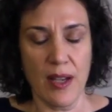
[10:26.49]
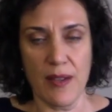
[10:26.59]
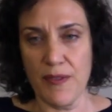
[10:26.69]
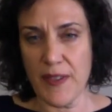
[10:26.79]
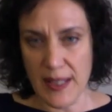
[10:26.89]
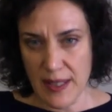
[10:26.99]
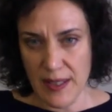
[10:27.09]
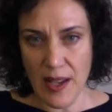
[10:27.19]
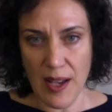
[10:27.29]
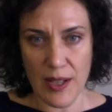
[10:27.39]
fixed
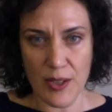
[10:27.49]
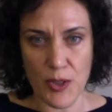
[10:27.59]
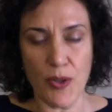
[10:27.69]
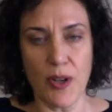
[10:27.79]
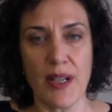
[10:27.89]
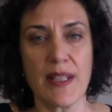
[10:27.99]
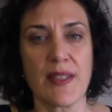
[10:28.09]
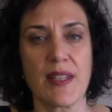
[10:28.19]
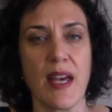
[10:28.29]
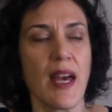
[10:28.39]
sign, Taurus,